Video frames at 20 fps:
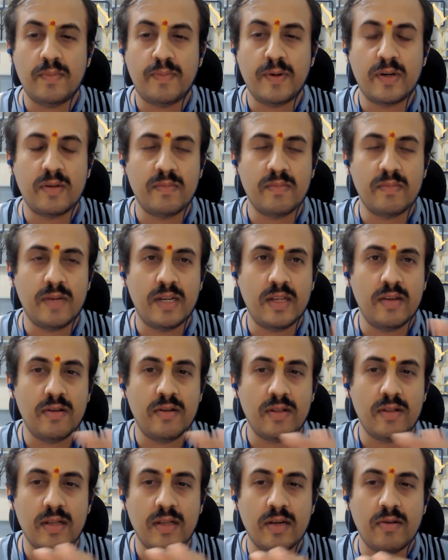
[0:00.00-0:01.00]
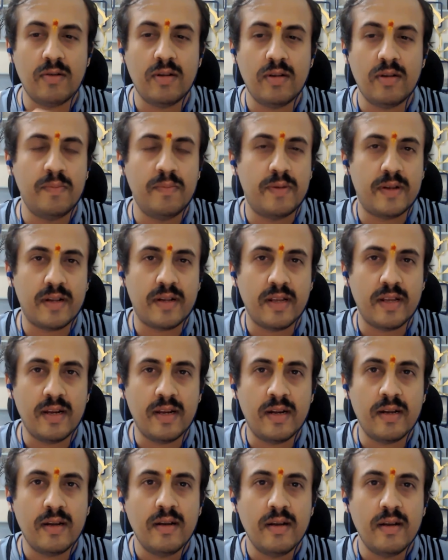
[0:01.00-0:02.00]
put money on the Olymp
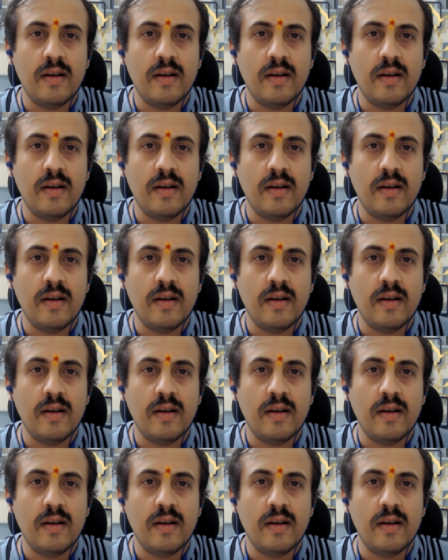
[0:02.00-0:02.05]
trade,